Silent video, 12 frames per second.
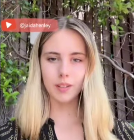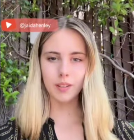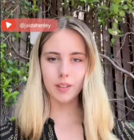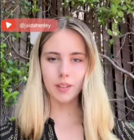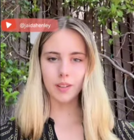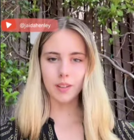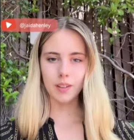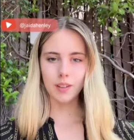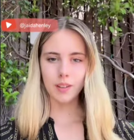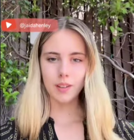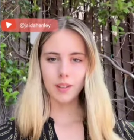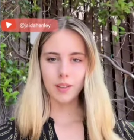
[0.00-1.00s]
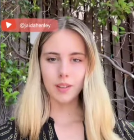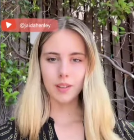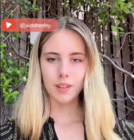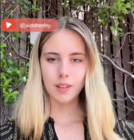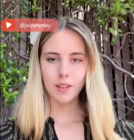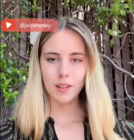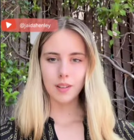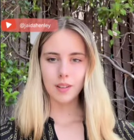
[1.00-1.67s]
[no speech]